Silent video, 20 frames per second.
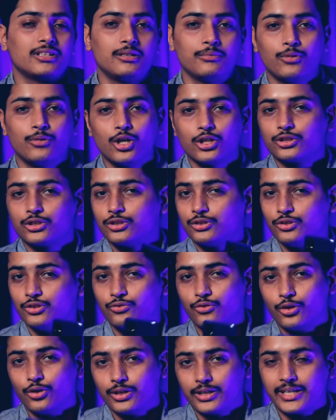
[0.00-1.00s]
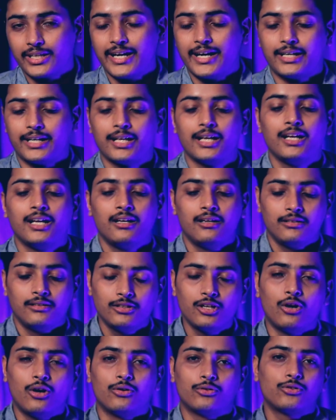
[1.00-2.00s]
in box you won't get.
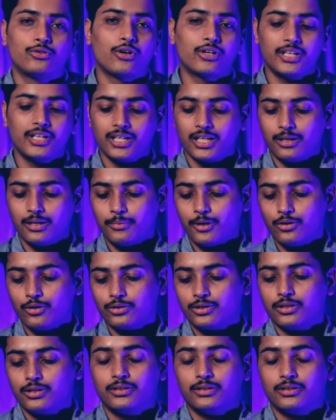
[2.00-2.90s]
Now talking about